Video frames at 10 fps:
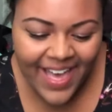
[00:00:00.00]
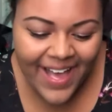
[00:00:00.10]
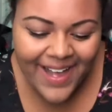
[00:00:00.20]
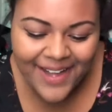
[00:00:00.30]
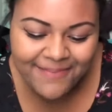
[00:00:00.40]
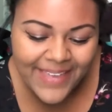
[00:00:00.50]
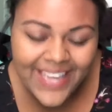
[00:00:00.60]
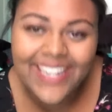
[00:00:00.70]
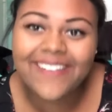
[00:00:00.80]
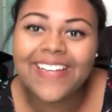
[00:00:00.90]
But
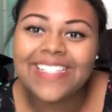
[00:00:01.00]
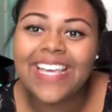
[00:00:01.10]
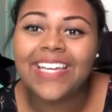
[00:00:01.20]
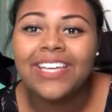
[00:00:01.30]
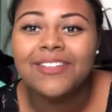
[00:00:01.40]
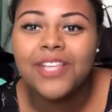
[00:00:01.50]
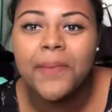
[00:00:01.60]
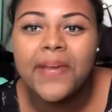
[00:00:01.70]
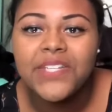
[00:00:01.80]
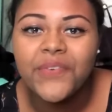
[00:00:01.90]
anyways, thank you so
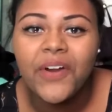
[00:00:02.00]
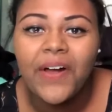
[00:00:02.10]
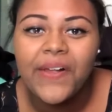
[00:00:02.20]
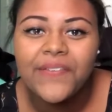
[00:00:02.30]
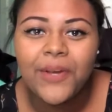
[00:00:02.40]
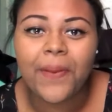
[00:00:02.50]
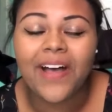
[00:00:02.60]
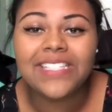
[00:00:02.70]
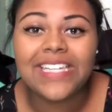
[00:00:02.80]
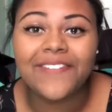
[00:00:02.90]
much for all of your
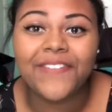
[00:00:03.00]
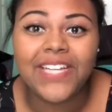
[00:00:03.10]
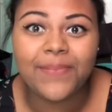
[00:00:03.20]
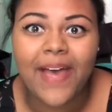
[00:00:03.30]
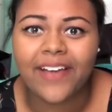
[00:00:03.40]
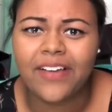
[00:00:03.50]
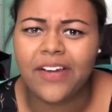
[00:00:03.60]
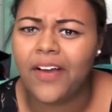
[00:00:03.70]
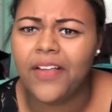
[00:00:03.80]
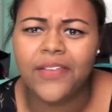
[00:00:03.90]
positive feedback on
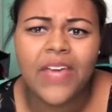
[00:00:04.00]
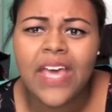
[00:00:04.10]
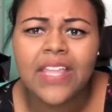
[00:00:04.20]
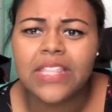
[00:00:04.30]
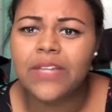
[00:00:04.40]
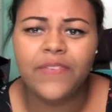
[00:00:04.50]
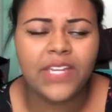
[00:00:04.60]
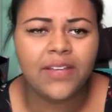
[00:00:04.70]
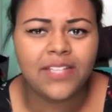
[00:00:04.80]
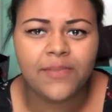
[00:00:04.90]
all of the
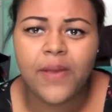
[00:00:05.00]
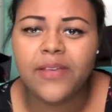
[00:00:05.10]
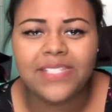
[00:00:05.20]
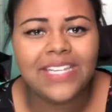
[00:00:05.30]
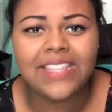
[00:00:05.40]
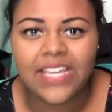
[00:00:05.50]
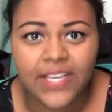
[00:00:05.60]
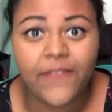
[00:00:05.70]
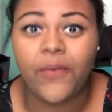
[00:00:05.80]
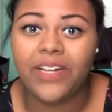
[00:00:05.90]
videos I posted, and thank
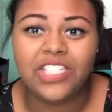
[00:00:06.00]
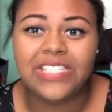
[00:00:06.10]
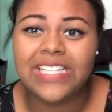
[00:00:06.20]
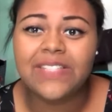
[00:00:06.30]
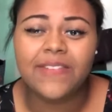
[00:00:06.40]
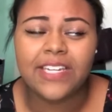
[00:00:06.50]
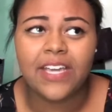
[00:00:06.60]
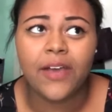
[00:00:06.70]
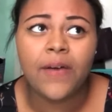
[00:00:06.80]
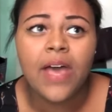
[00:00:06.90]
you for watching this
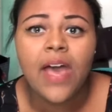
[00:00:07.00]
video.